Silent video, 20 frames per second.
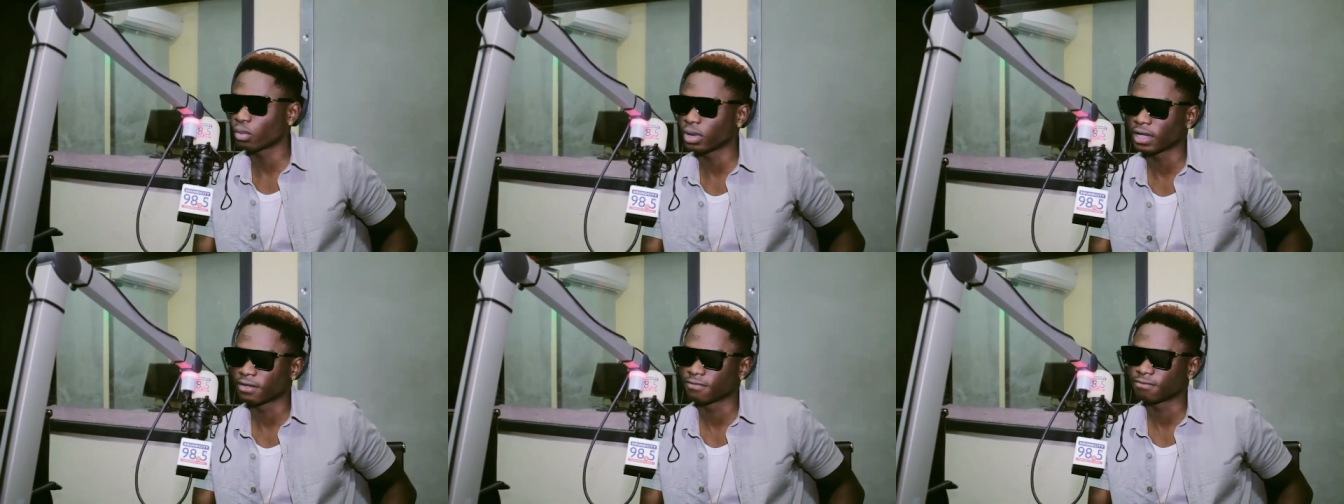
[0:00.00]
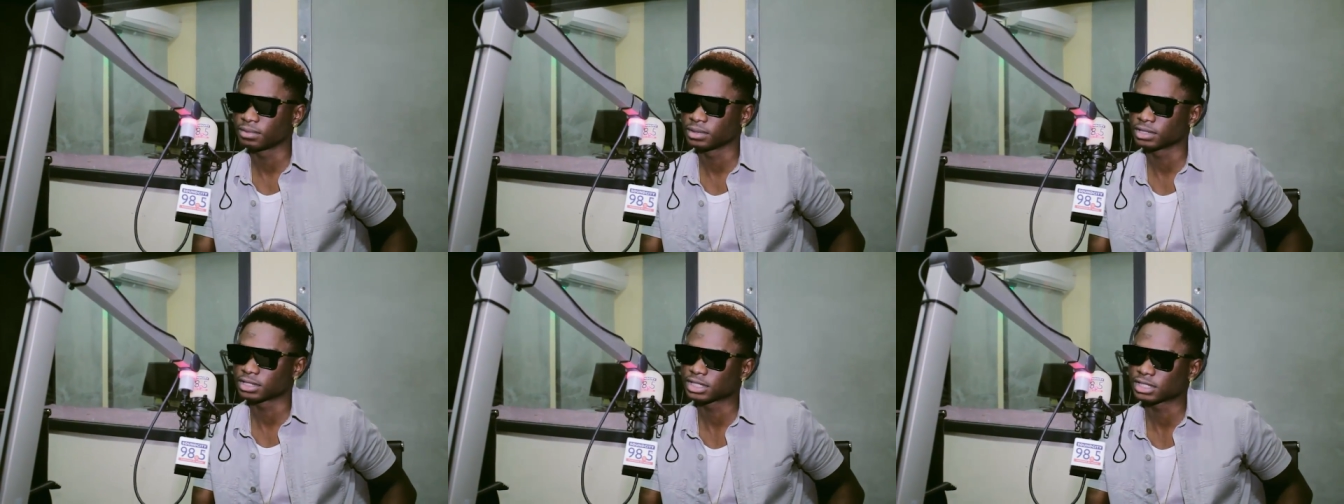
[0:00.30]
way
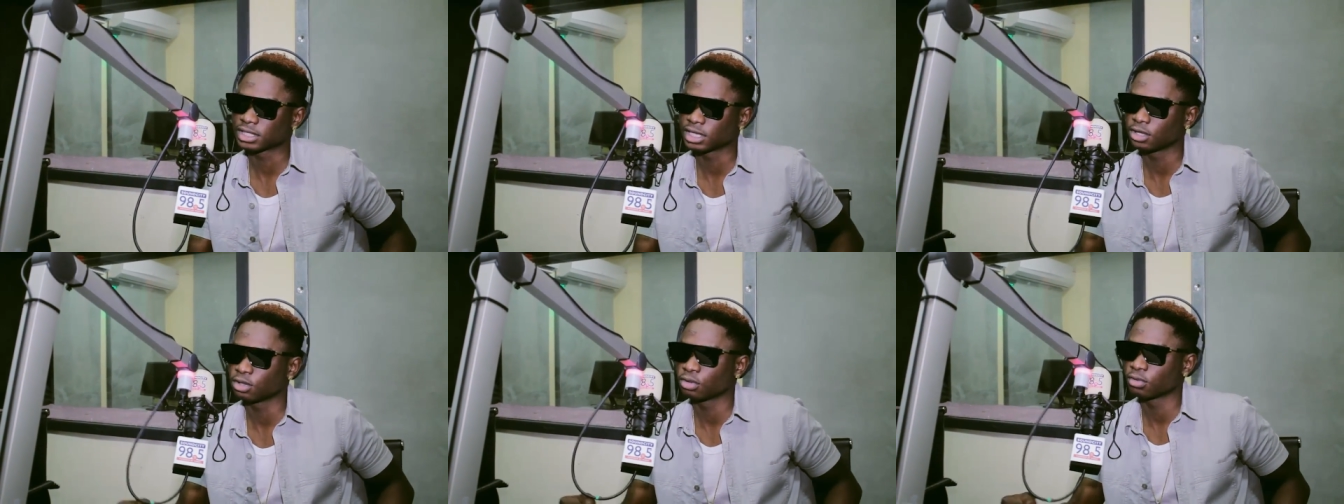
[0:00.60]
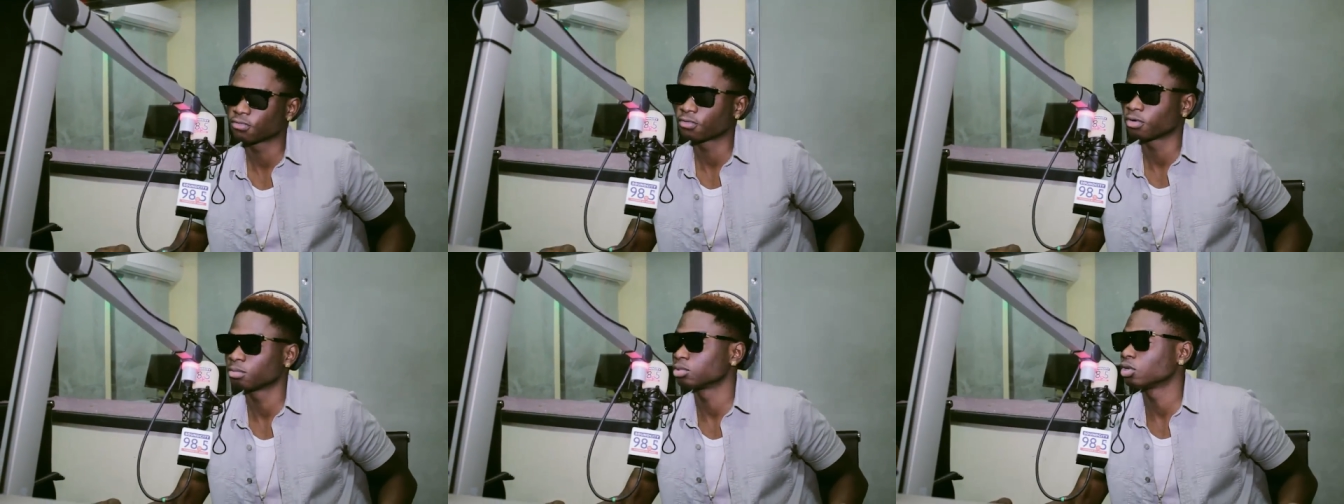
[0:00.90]
I've been seeing
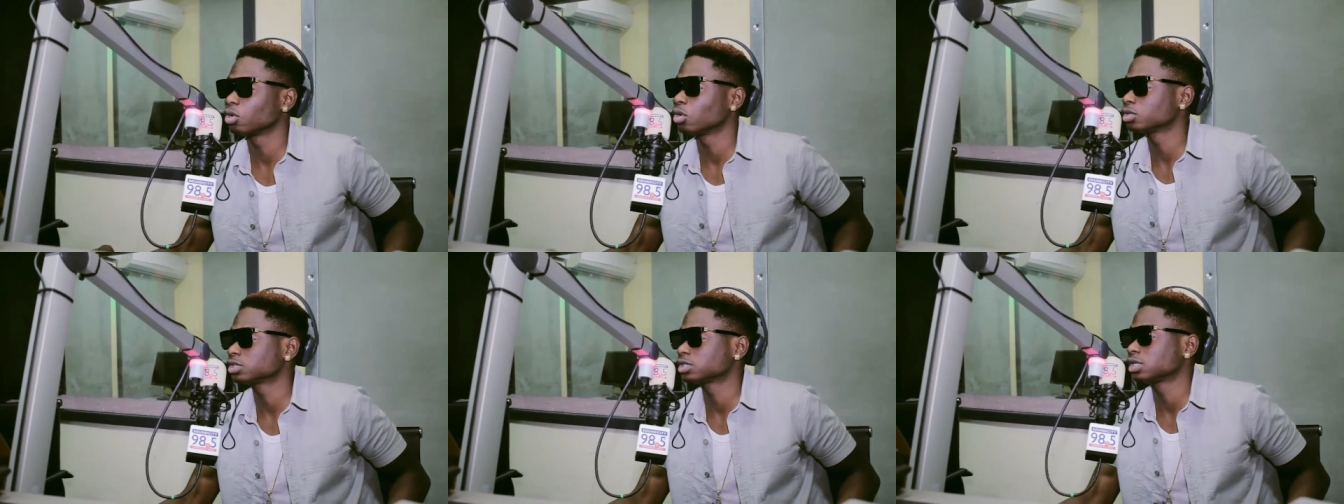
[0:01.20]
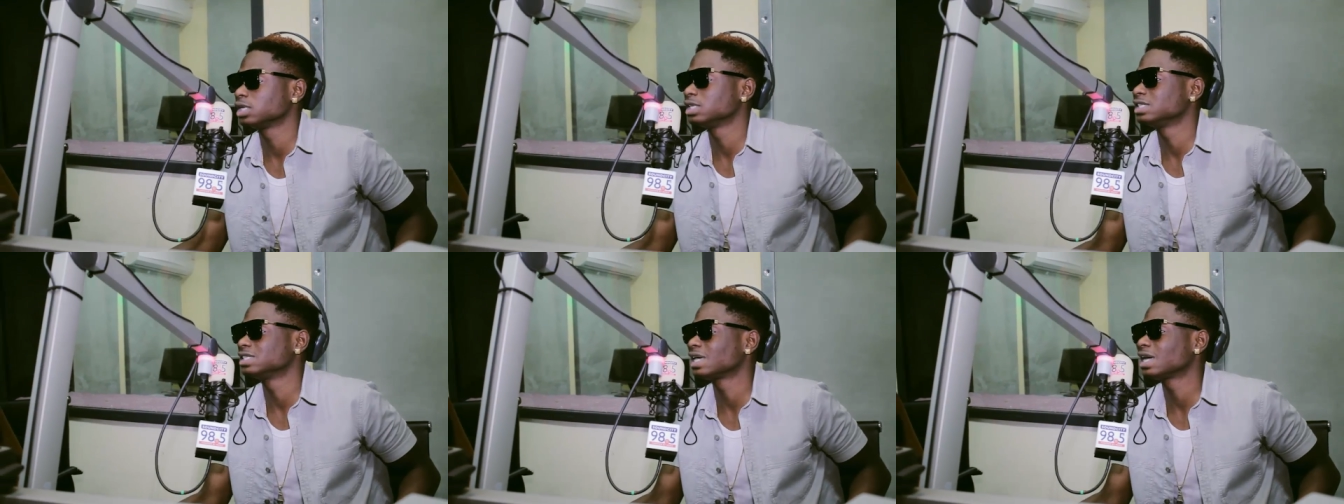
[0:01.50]
you from the
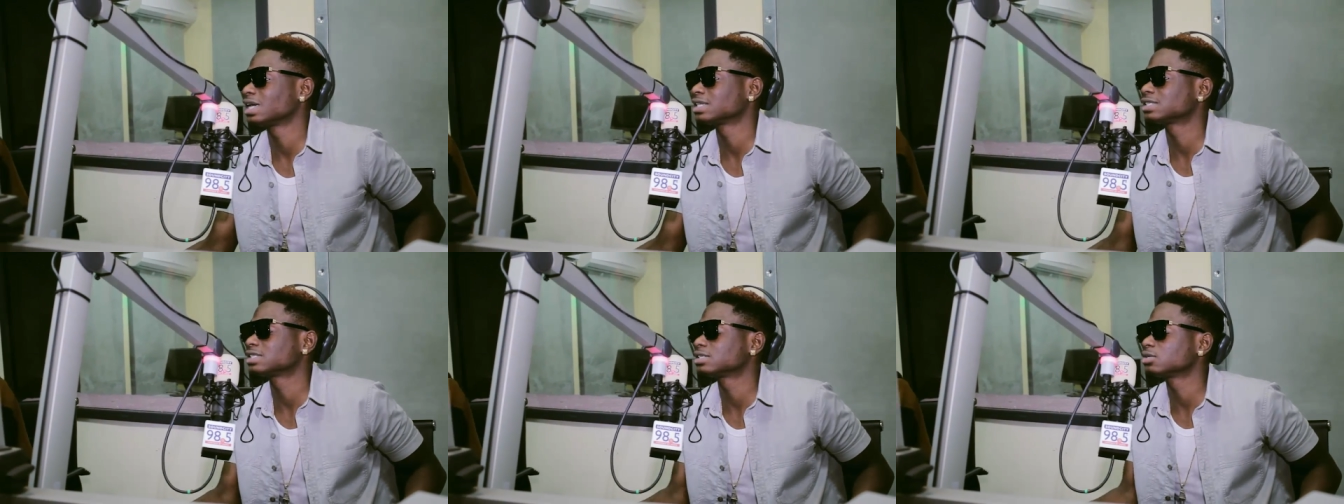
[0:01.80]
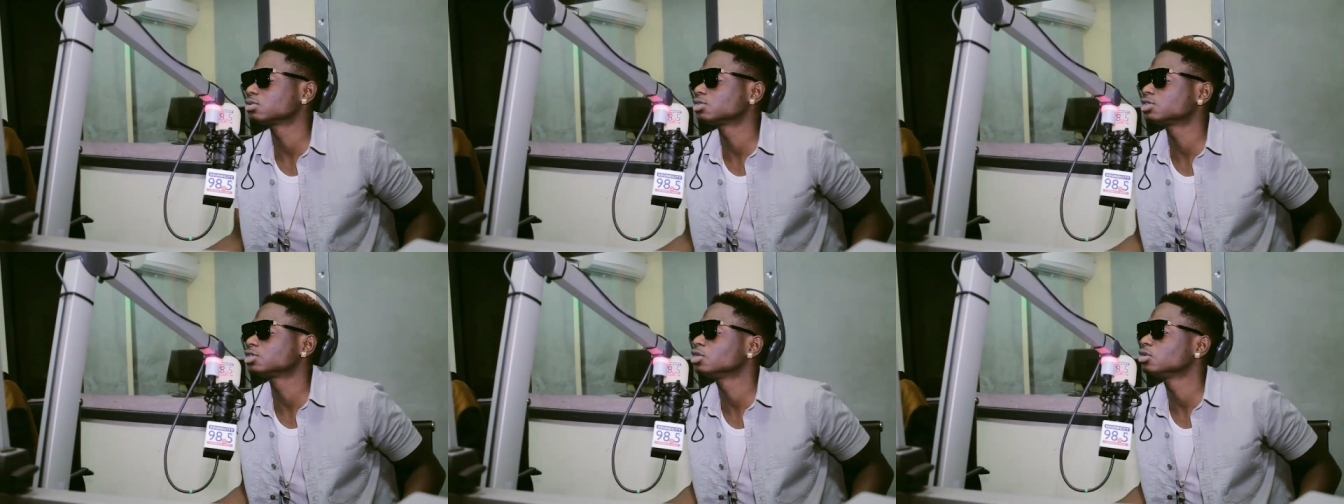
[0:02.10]
onset, I
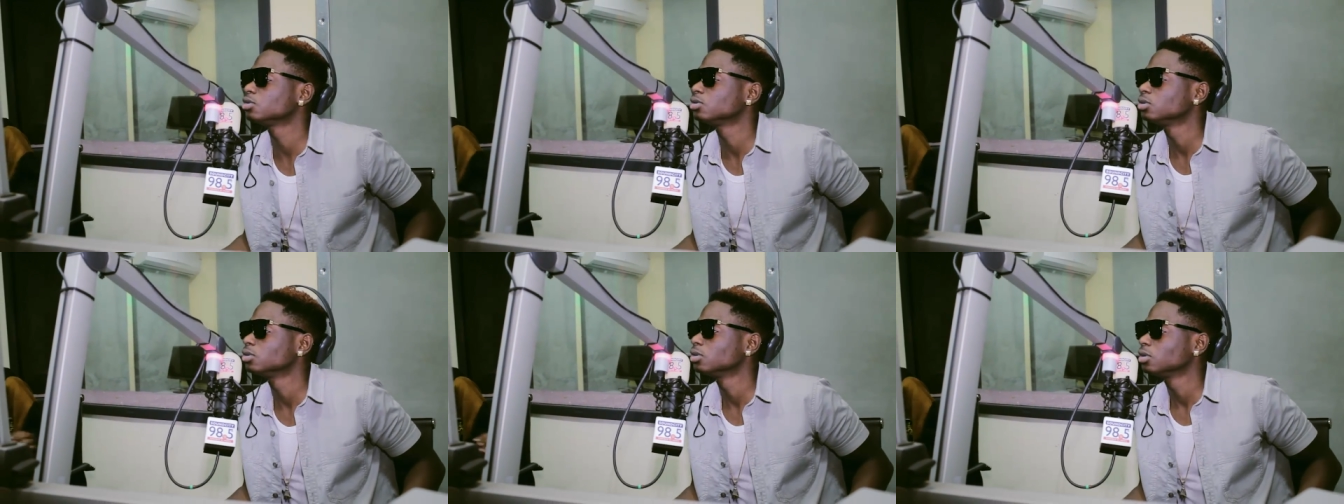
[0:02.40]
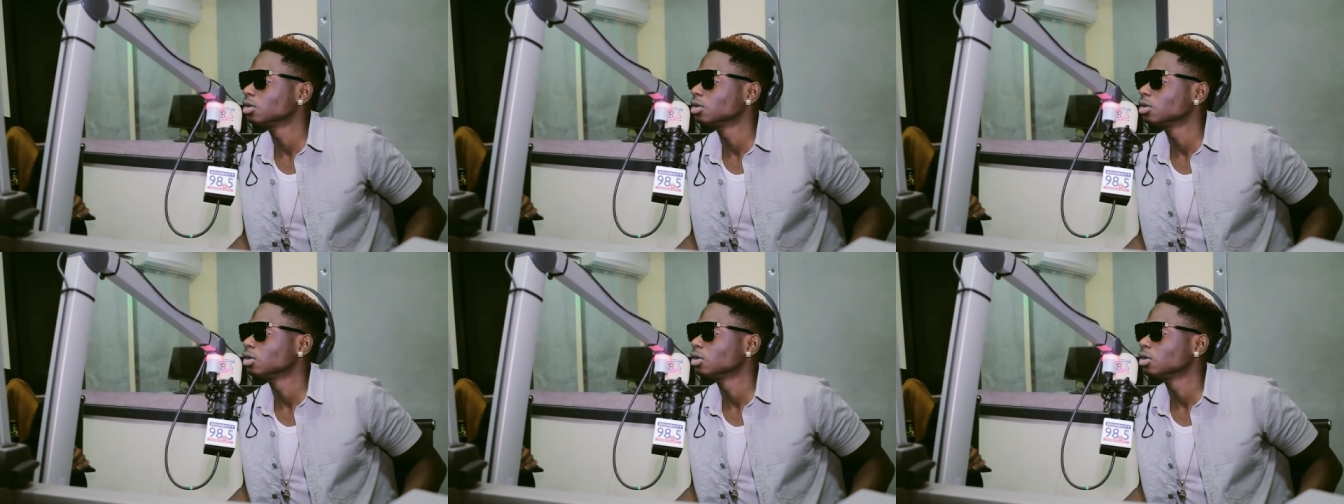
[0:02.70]
still see you.